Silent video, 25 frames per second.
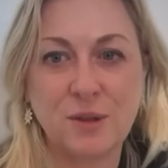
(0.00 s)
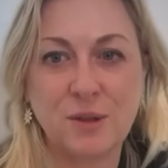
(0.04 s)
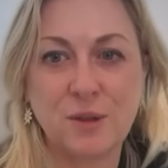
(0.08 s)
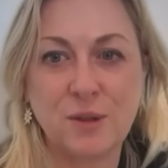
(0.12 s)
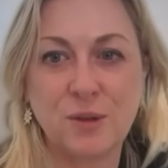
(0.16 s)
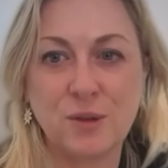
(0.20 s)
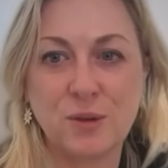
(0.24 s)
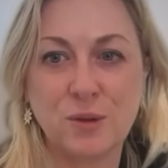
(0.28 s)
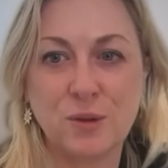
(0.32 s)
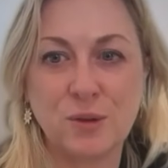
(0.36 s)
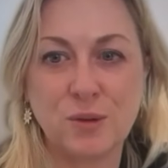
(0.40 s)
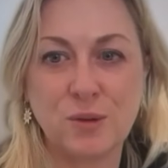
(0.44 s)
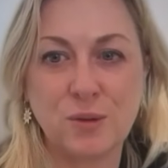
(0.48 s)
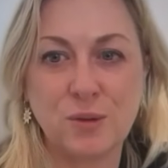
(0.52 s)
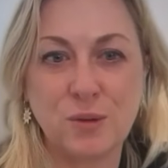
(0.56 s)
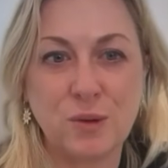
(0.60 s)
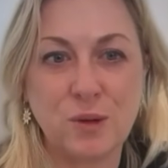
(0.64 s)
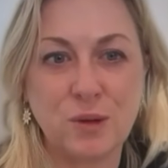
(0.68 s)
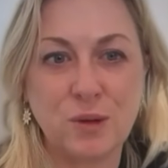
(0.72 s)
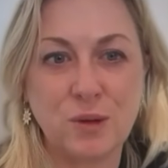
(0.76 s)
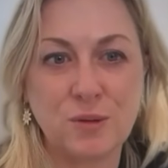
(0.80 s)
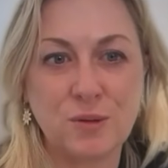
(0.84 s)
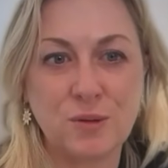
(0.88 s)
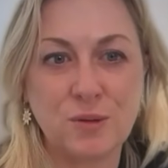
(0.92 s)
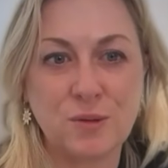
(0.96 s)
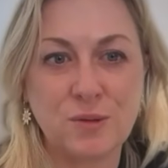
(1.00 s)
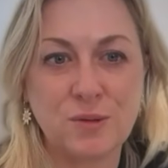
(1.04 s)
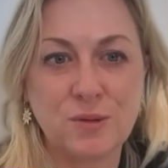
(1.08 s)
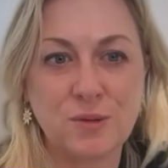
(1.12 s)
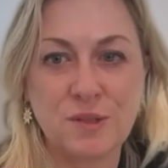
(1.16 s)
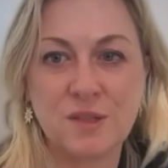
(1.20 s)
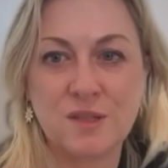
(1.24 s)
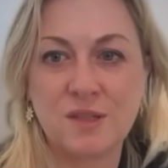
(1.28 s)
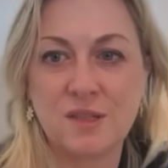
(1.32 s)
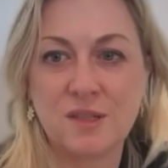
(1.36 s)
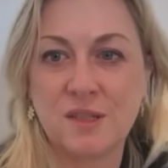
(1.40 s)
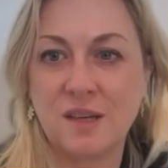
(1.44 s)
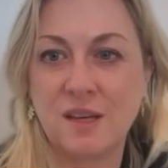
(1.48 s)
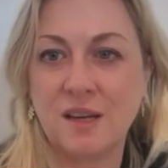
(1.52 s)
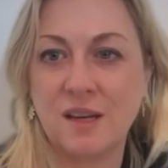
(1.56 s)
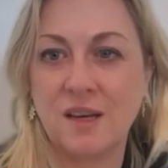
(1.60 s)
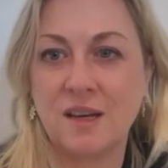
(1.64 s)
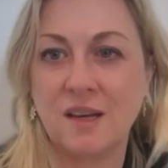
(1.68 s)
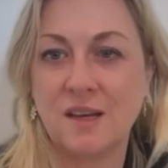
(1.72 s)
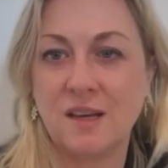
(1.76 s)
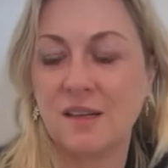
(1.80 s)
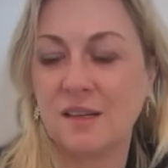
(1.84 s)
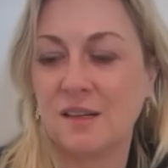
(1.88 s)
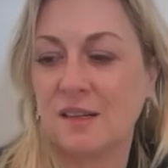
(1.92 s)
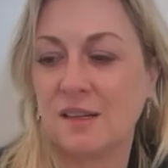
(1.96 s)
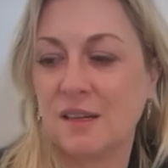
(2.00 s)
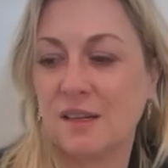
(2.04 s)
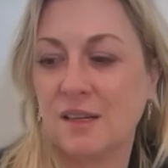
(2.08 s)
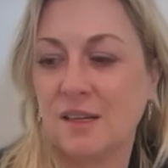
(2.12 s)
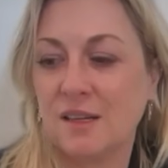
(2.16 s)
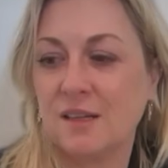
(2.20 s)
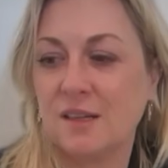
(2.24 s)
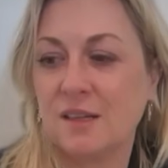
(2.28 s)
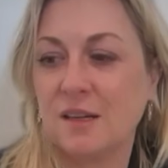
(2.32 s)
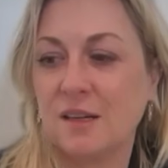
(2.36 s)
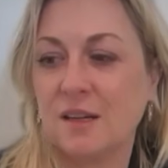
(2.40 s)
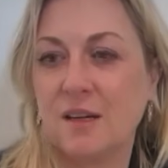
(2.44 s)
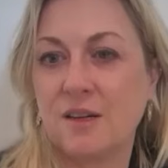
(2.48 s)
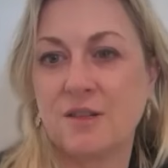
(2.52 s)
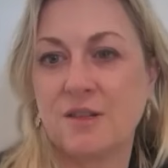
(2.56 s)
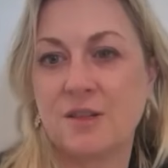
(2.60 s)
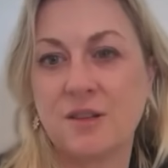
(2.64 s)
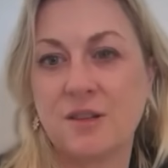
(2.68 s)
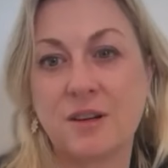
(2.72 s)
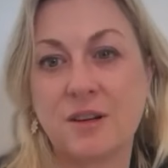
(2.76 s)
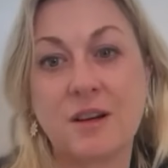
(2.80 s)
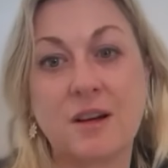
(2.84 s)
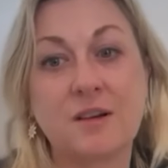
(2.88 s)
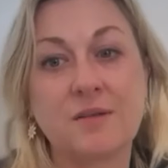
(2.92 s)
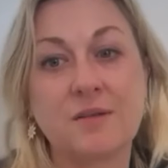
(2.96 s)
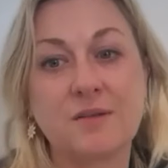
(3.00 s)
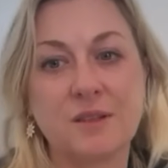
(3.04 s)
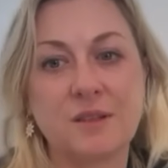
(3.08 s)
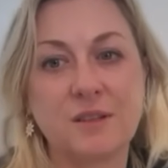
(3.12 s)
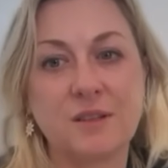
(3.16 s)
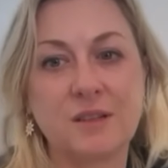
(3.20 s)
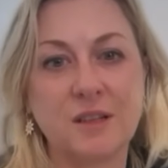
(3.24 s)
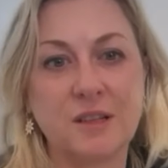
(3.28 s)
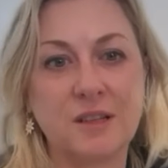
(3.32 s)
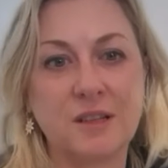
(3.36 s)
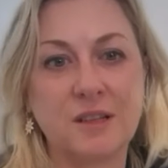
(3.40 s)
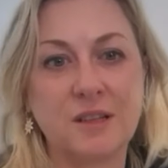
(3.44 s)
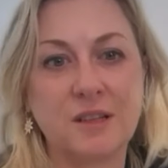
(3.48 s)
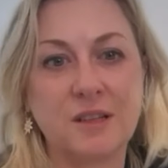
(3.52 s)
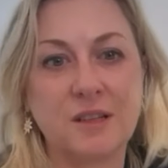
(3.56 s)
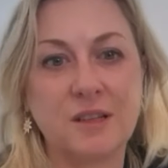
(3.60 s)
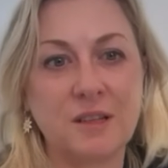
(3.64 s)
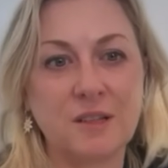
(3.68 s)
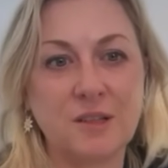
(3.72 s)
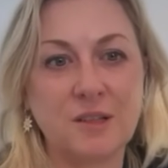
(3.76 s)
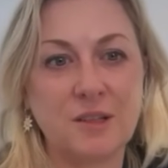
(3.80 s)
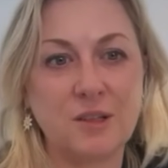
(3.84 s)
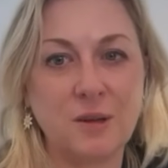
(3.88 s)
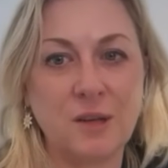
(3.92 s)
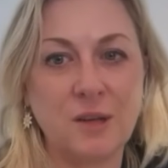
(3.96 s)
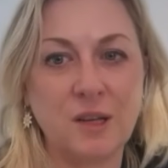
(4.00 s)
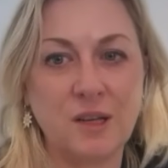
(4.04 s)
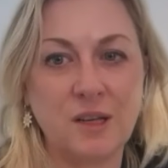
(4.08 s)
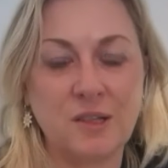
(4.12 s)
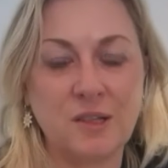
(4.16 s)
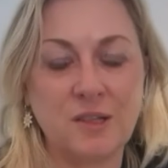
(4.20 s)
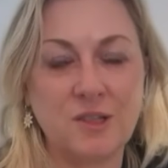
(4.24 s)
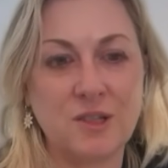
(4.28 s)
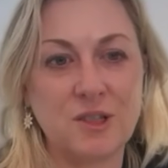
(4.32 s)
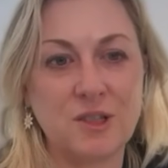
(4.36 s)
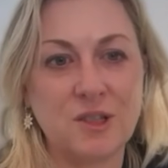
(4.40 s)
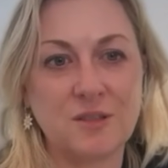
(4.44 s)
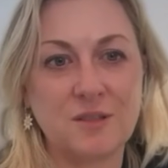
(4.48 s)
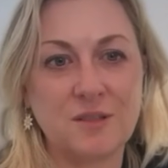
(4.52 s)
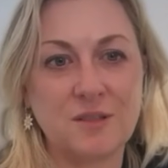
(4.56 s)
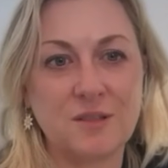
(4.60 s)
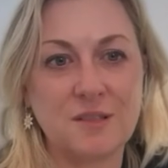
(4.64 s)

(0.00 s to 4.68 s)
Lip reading: who goes undercover in a new age